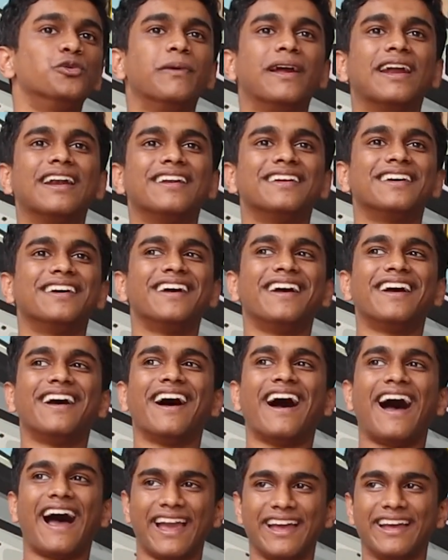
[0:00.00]
who made,
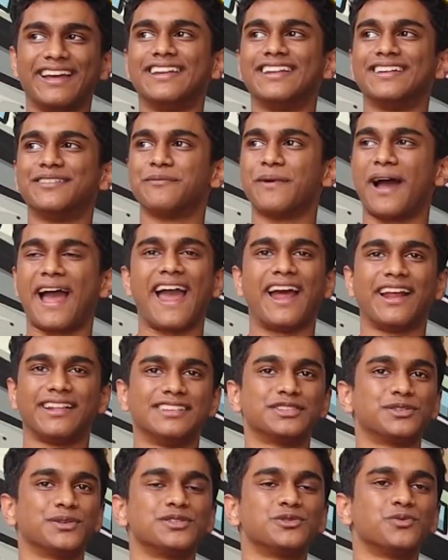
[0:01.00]

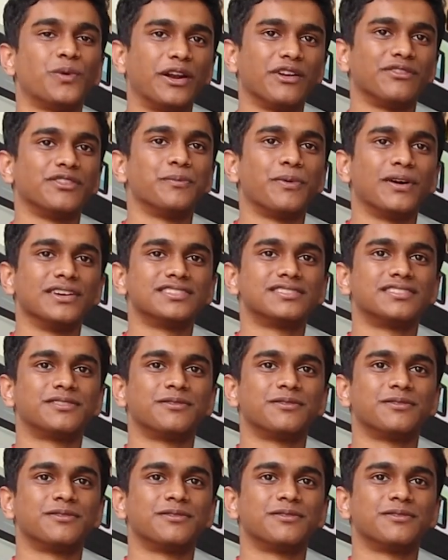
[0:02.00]
this was one of the